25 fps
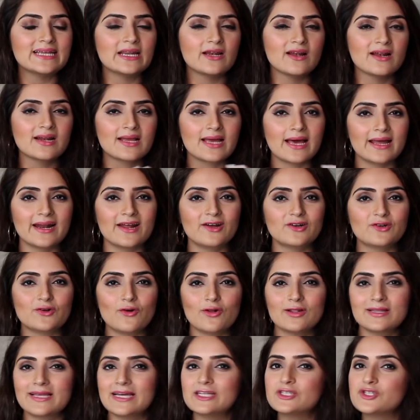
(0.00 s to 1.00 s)
It'll cut out
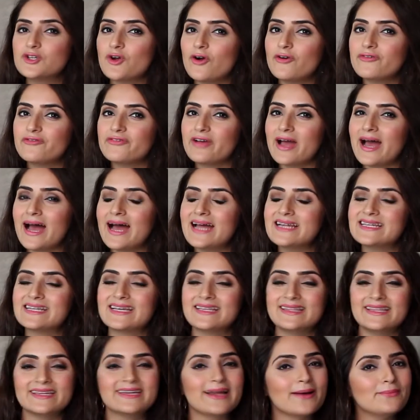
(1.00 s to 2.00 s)
all that jaw fat,
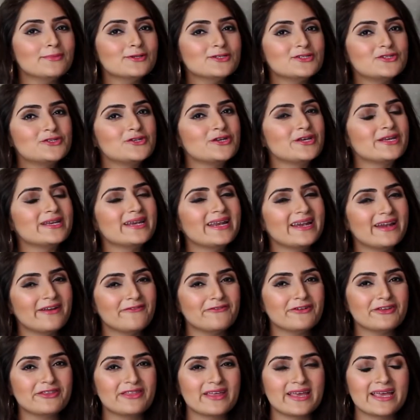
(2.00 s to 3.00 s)
the double chin and
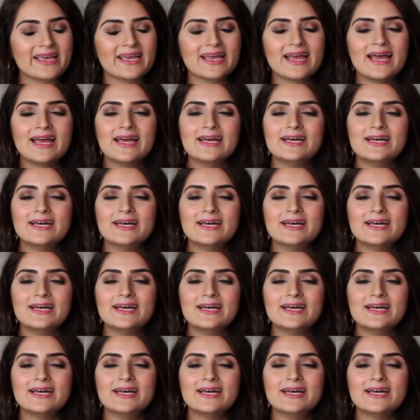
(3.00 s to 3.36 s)
everything.